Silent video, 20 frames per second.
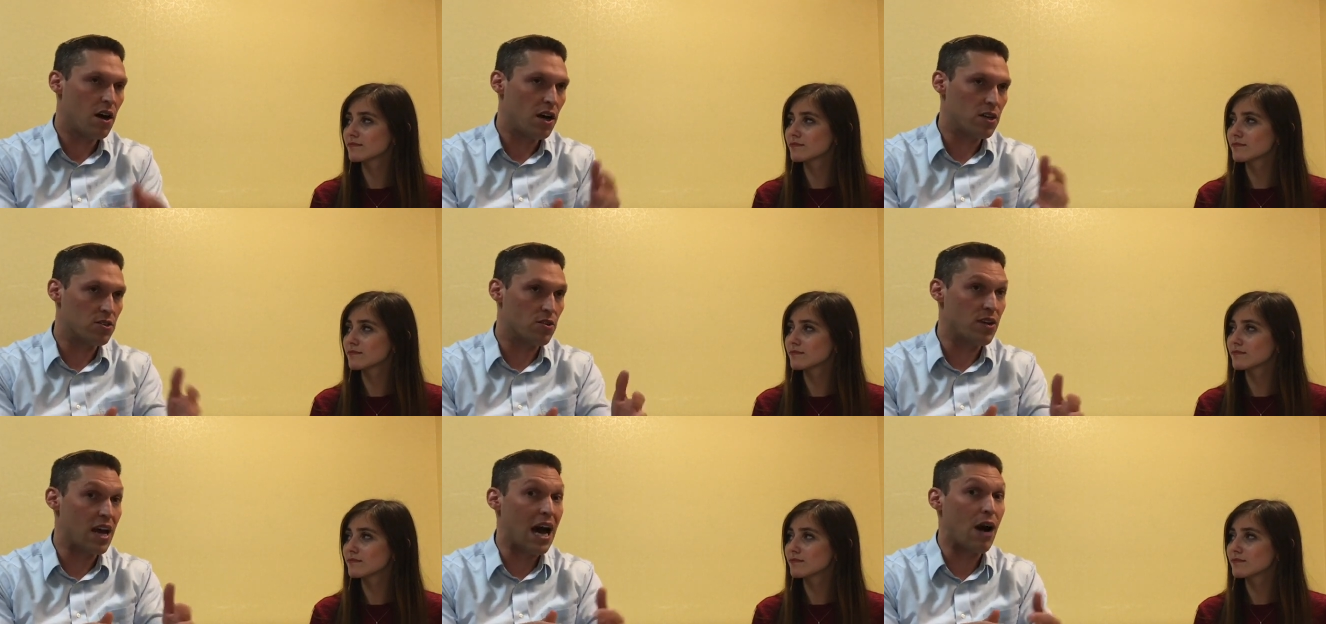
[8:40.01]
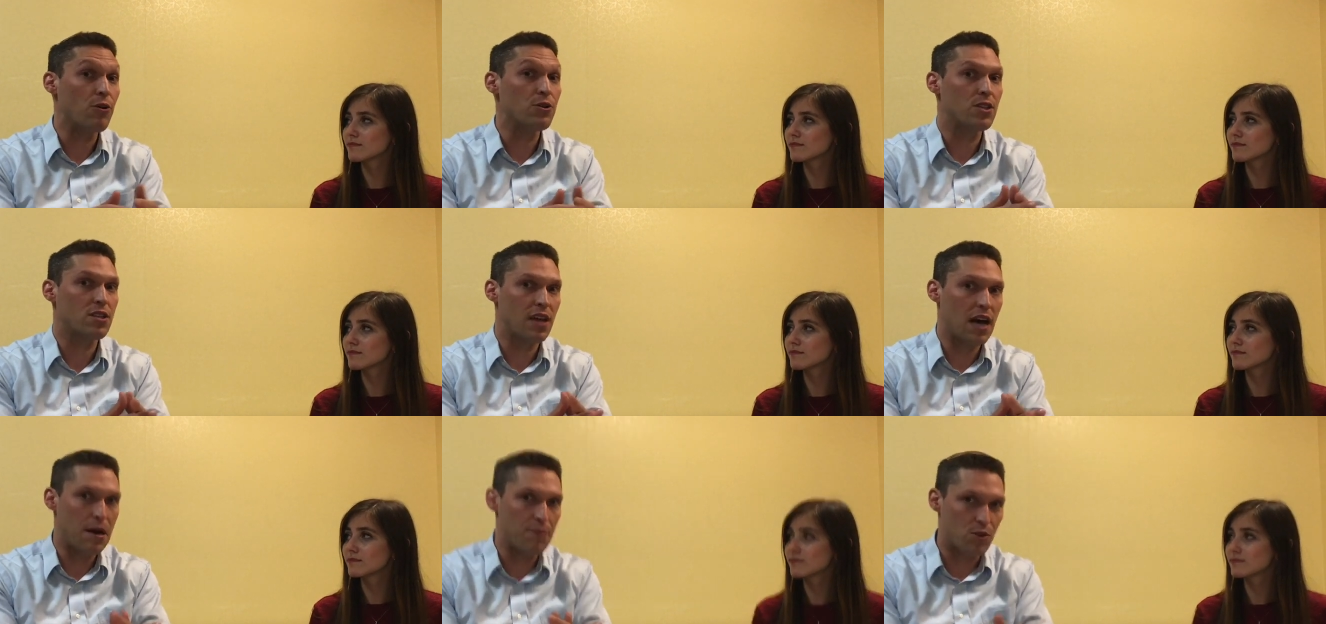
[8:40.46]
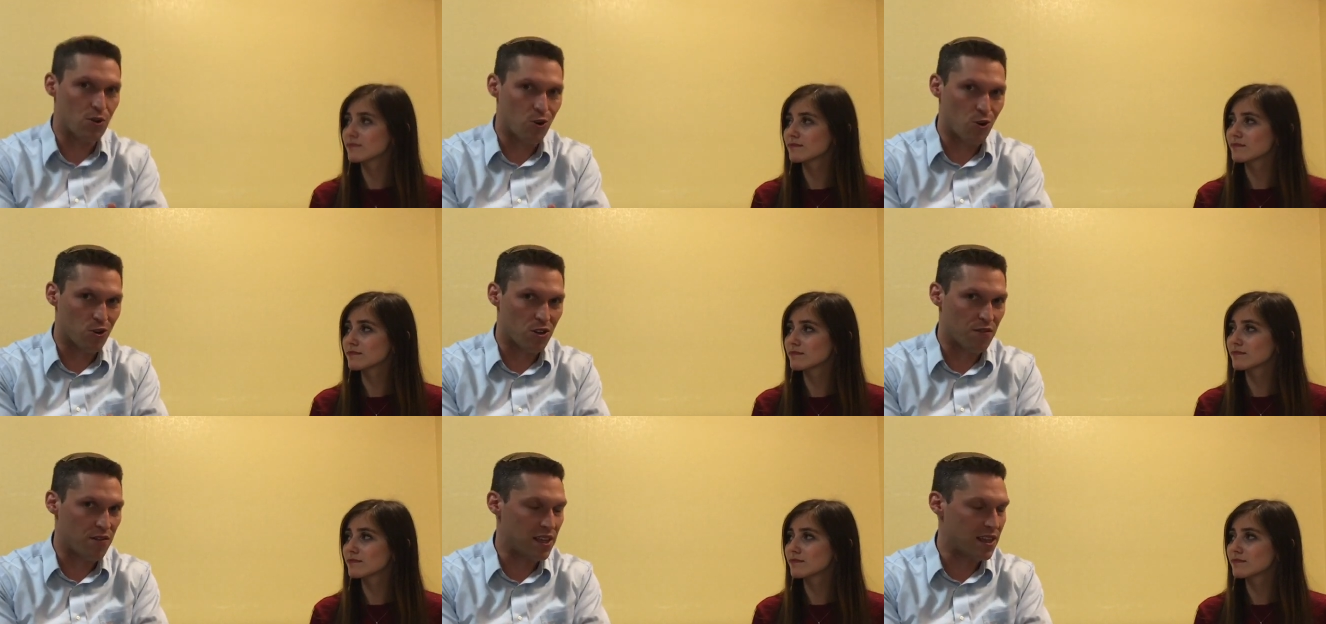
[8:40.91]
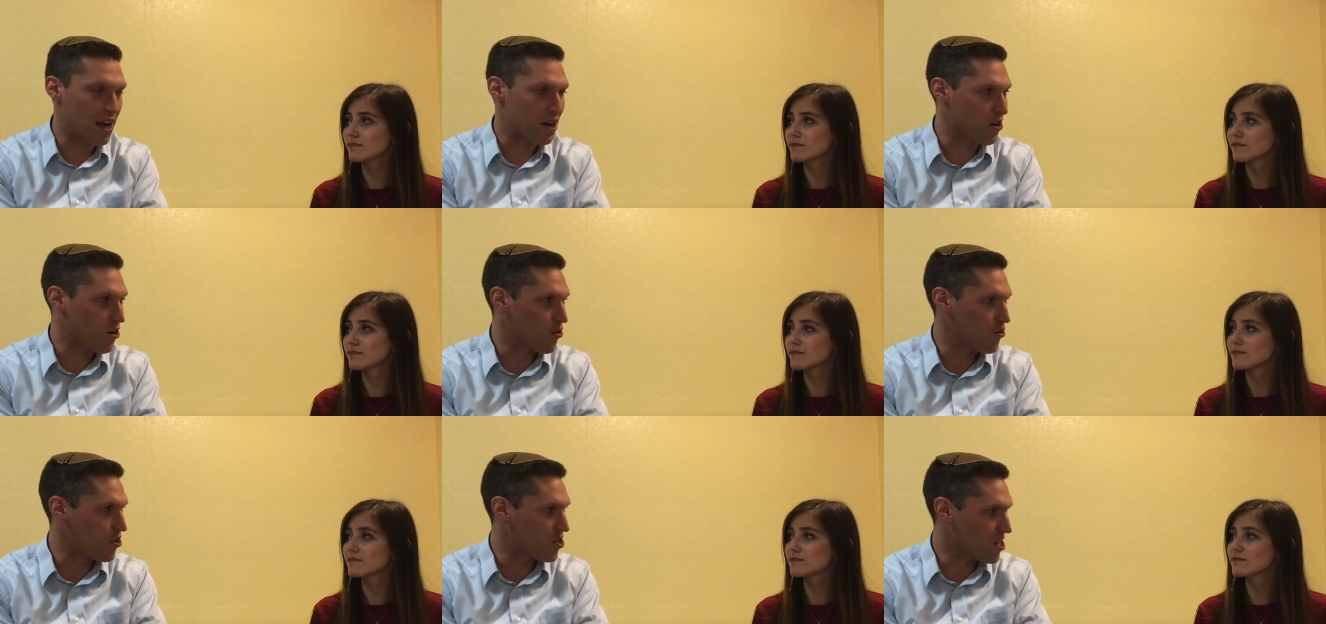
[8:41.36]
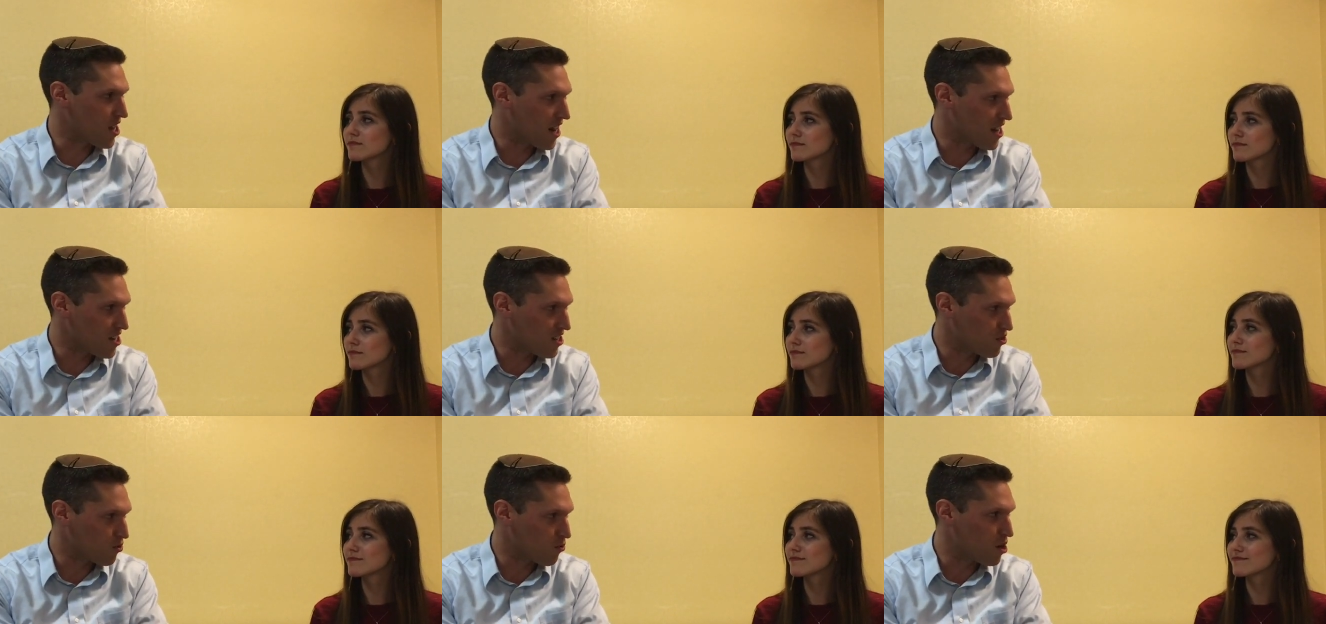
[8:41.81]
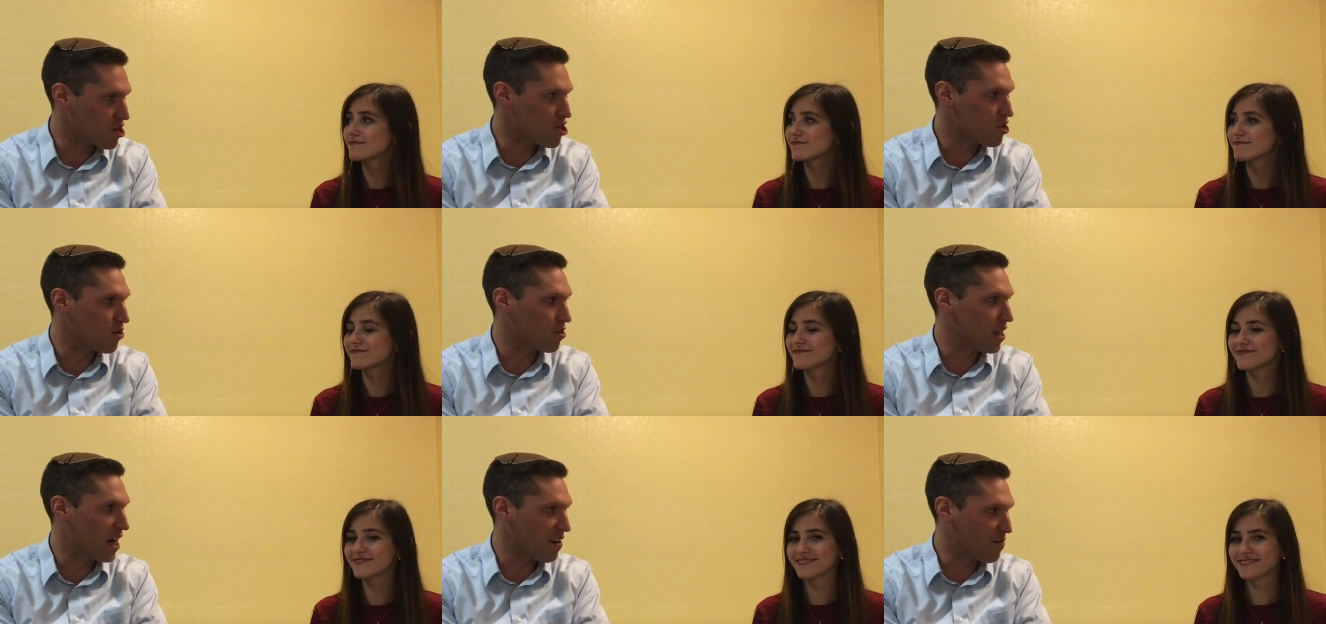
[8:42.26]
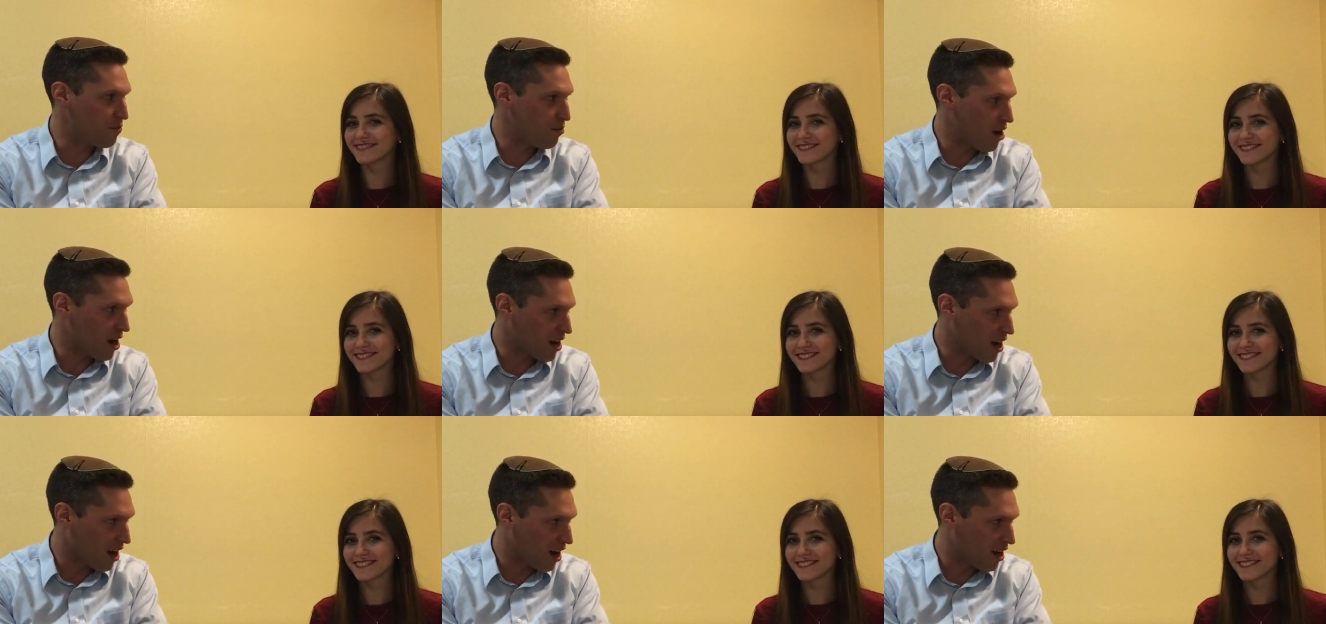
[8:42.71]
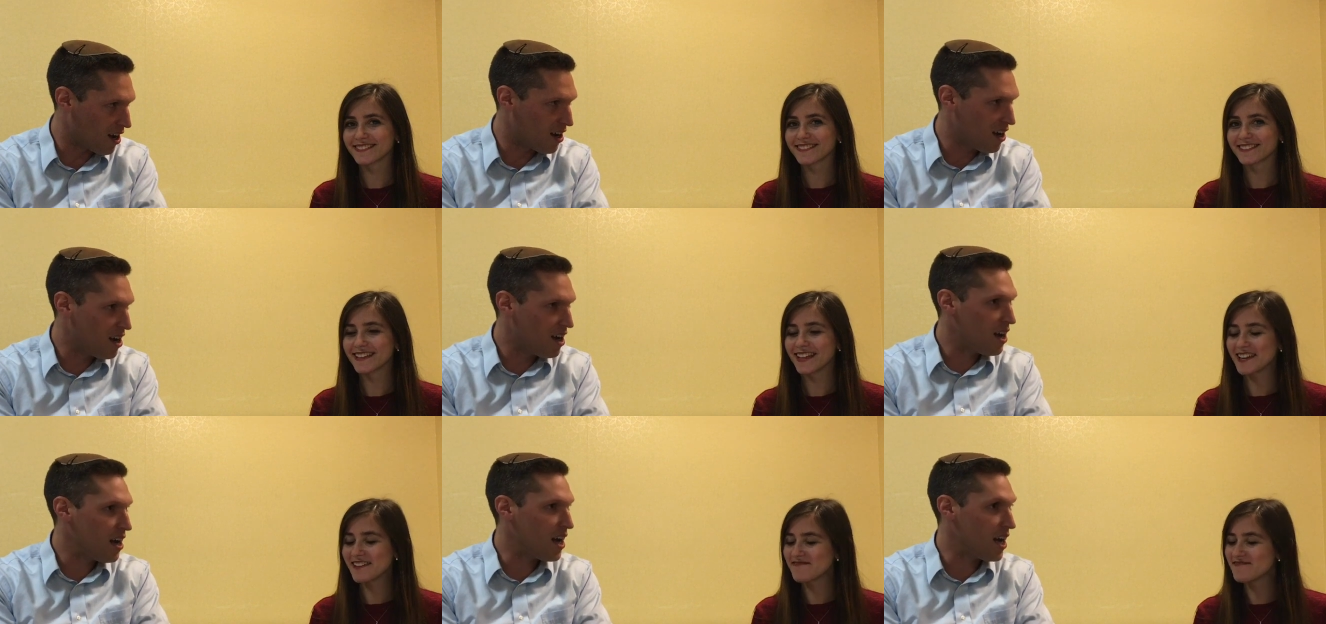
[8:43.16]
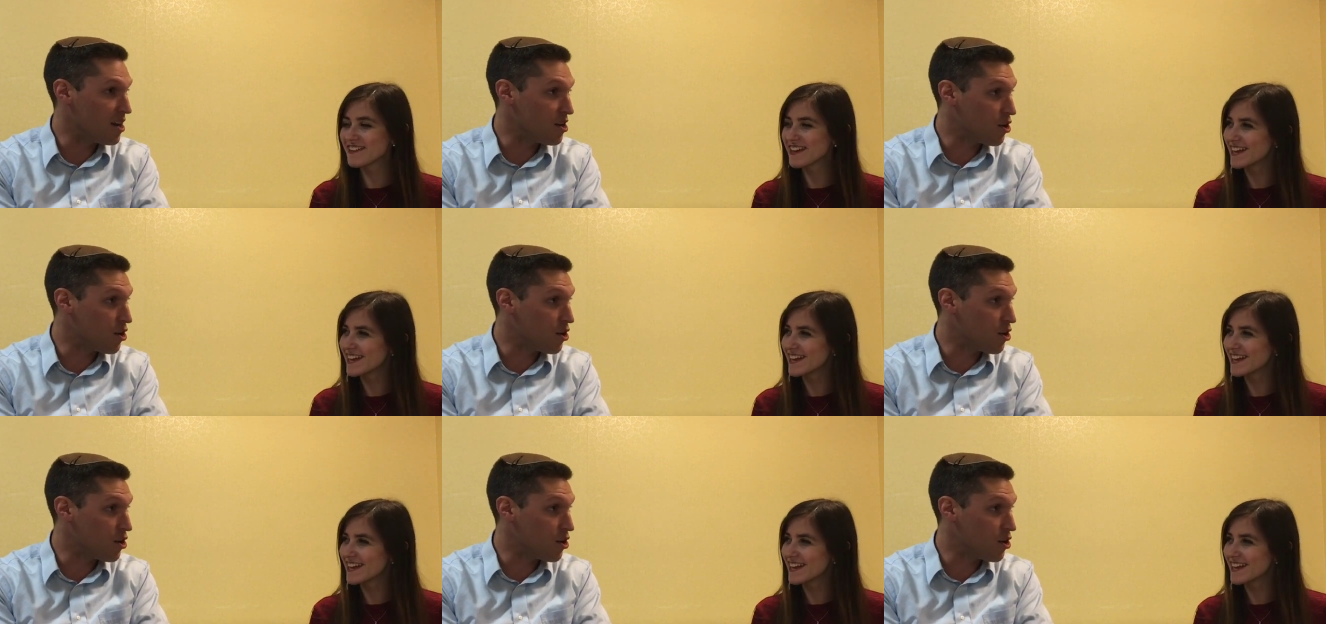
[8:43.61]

Speaker 1: And so now is the time to cultivate that courage, and I just wish you a lot of bracha Amen.